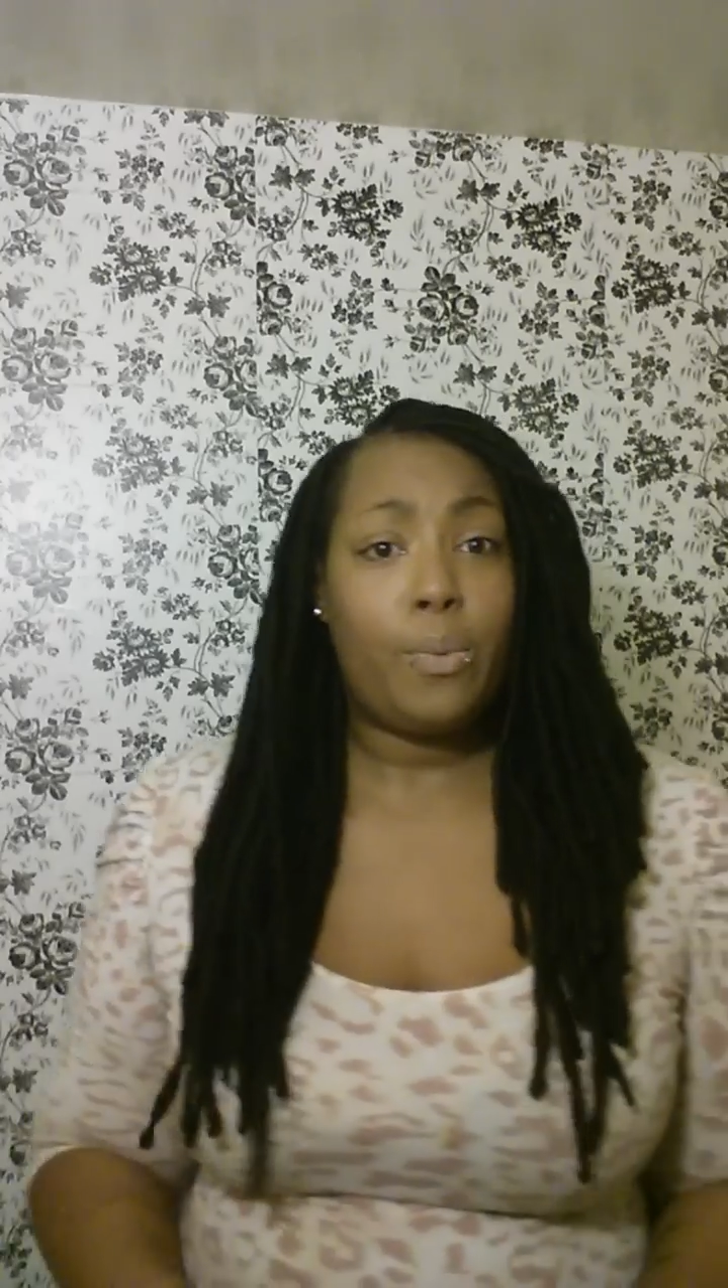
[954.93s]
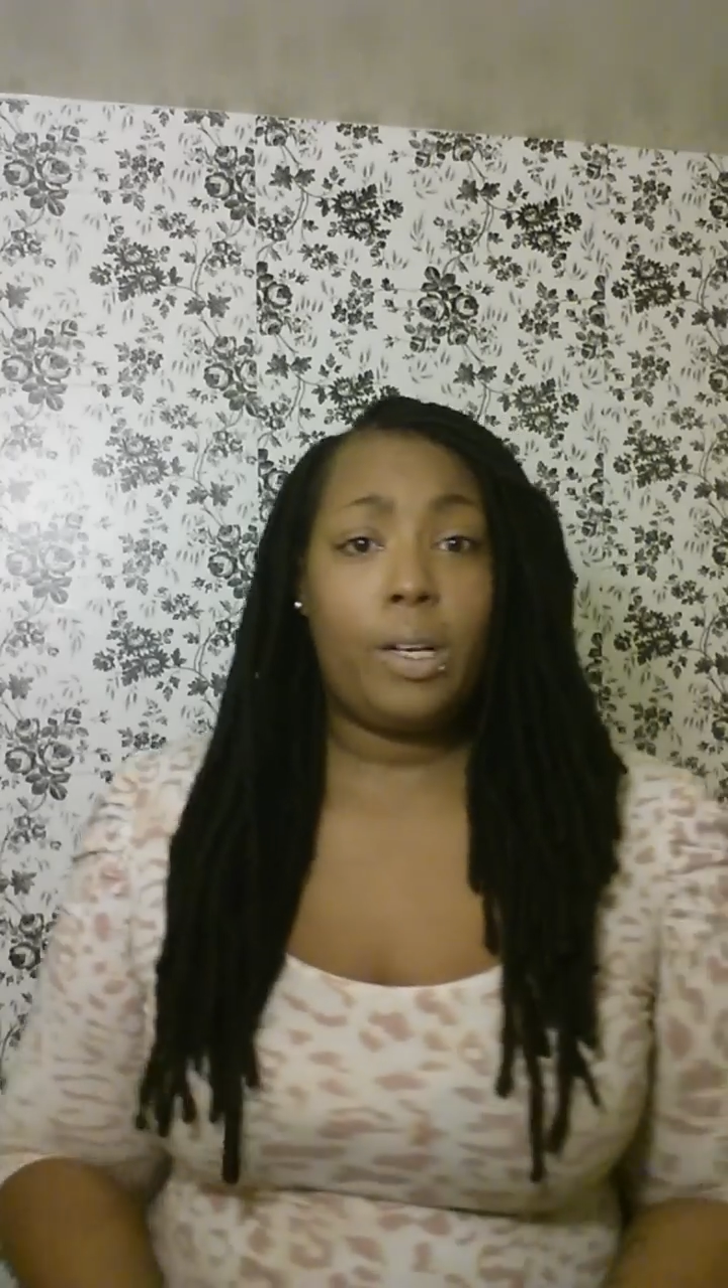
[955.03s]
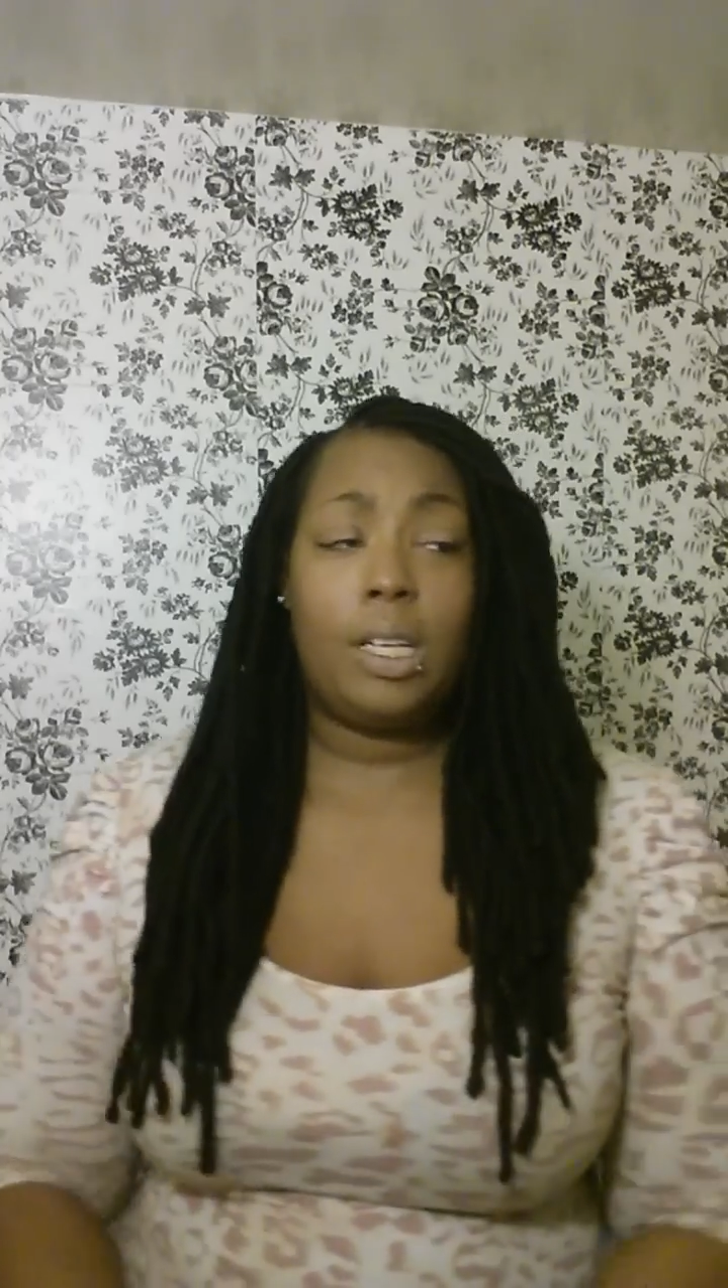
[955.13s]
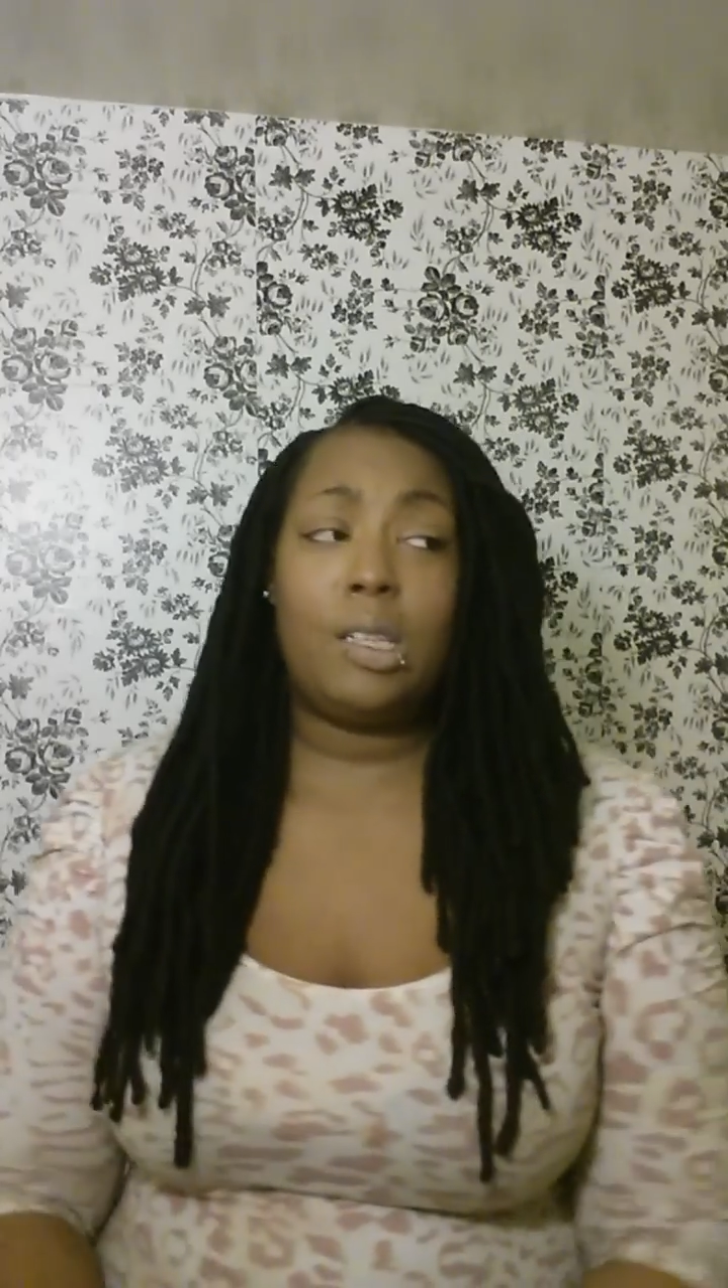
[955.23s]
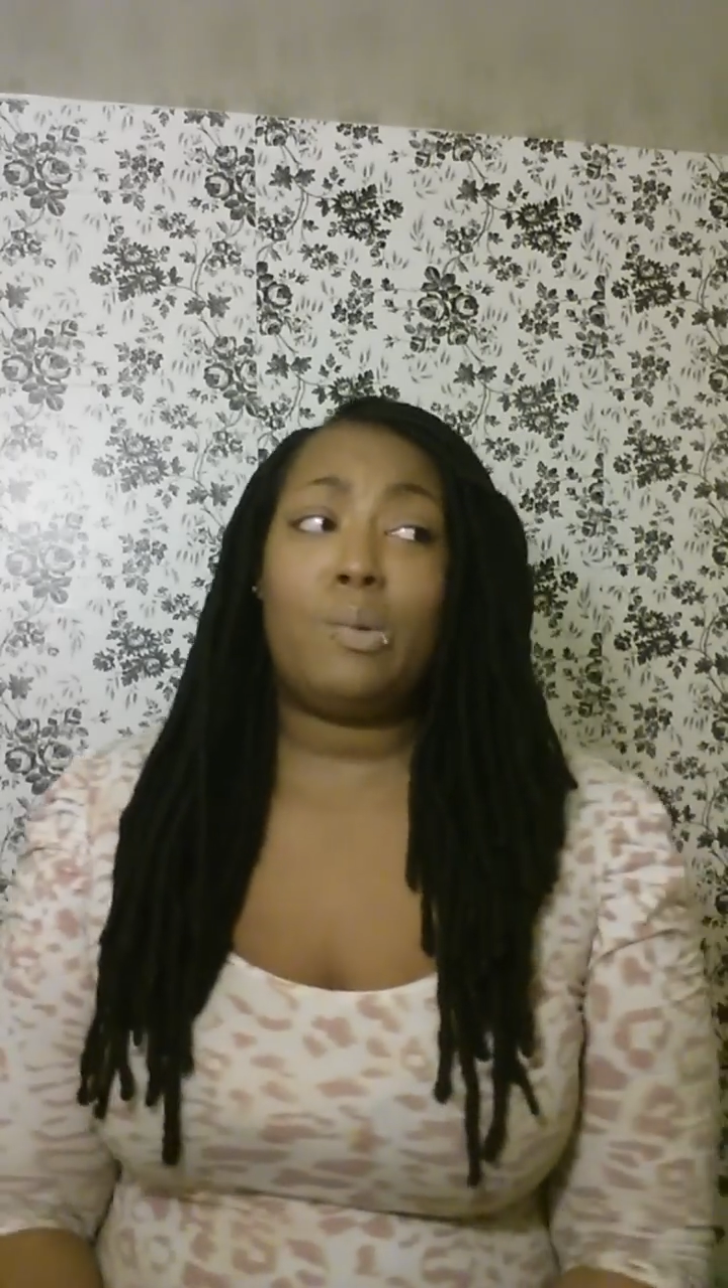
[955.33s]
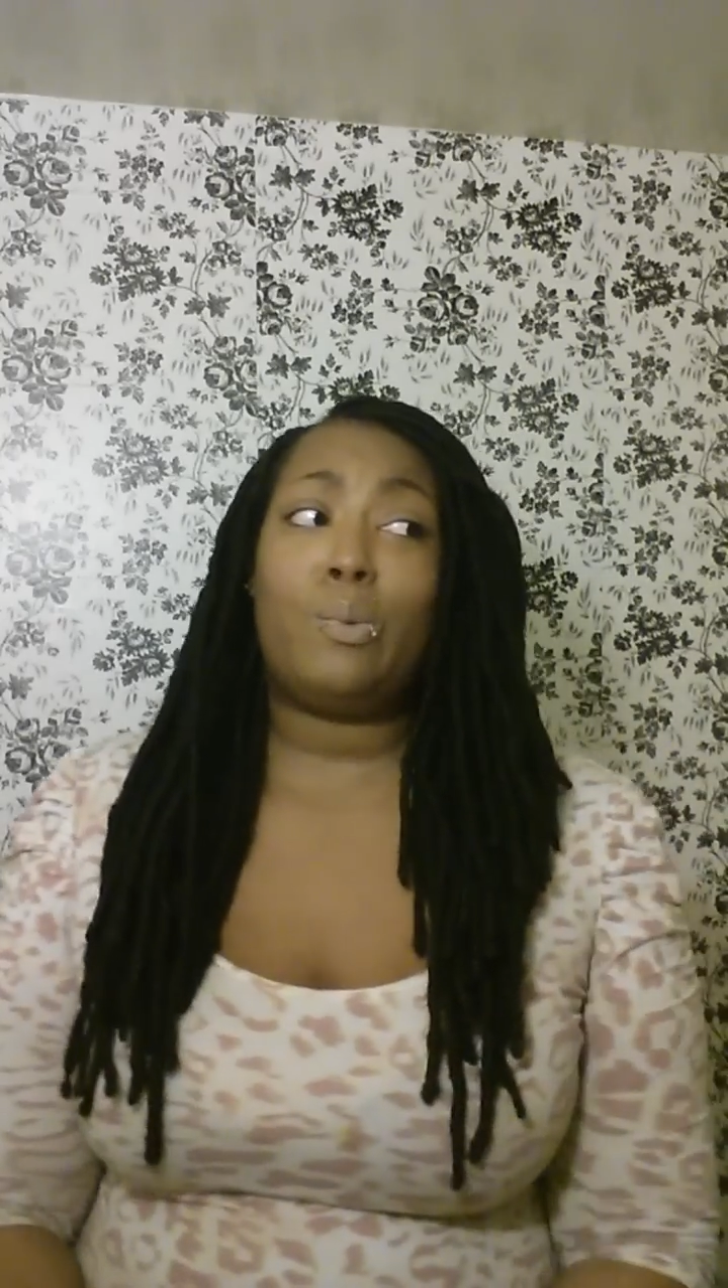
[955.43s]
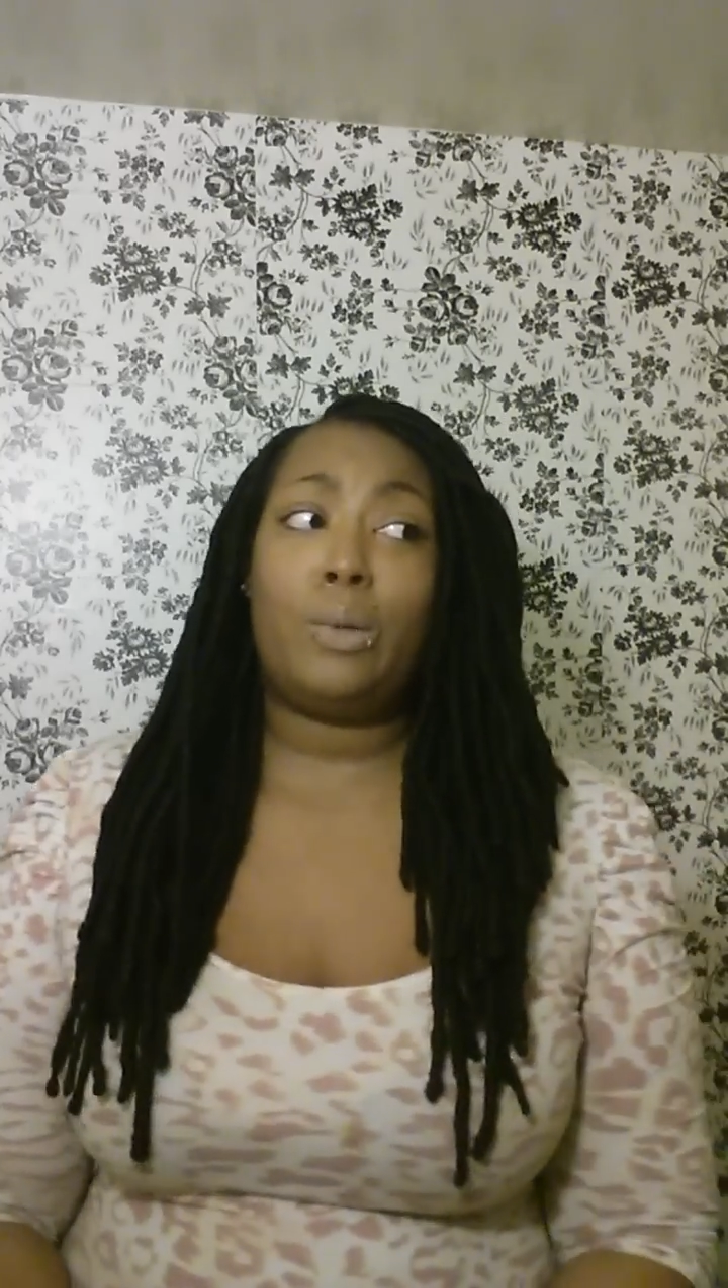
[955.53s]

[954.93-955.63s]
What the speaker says: one